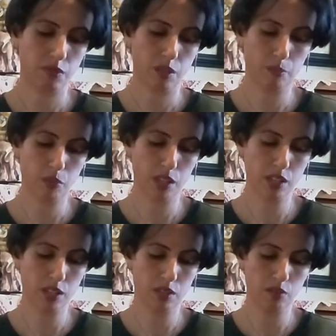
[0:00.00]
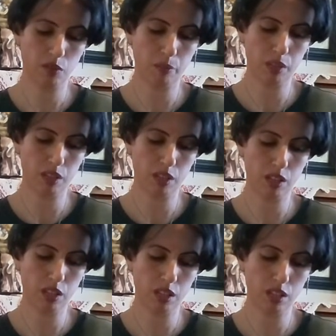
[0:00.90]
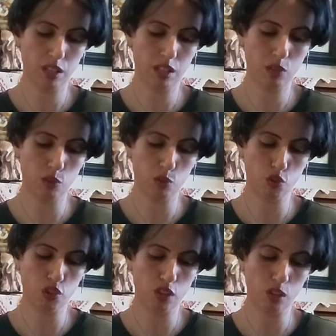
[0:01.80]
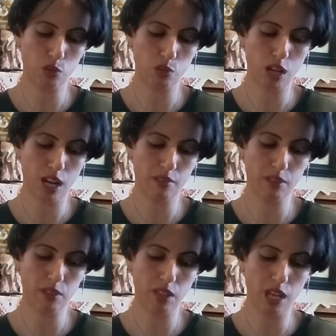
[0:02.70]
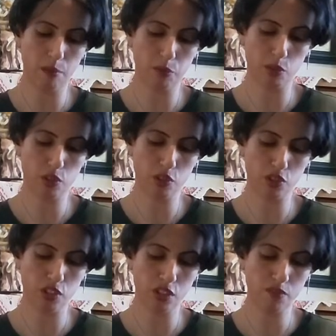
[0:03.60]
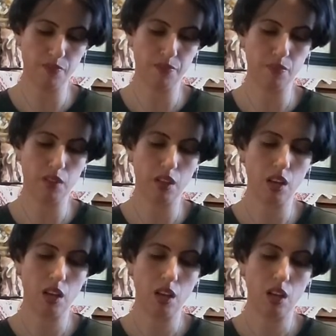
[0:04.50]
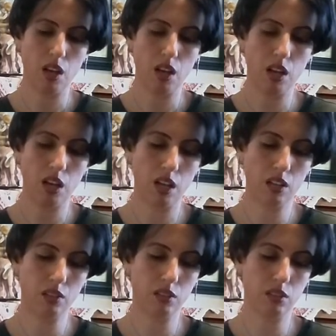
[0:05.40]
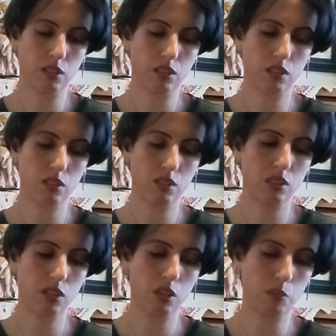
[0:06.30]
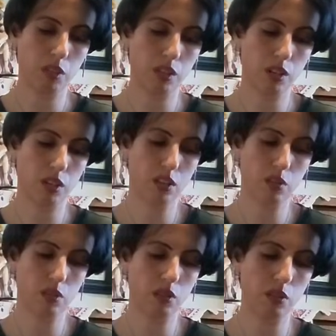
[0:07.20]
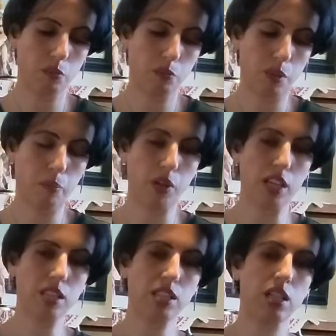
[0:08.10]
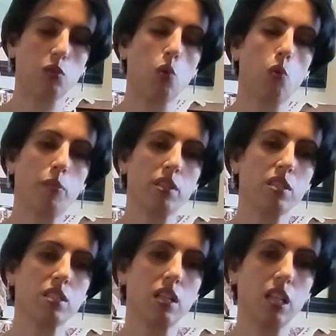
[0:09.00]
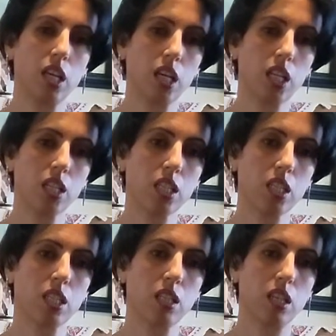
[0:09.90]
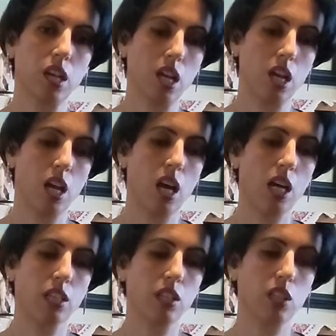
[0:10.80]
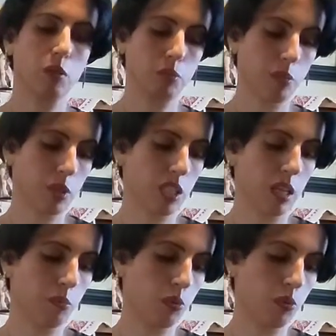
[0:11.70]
the bracing will be really crucial to have it an abduction, and it's gonna be like the brace that opens the legs, and then keep them in that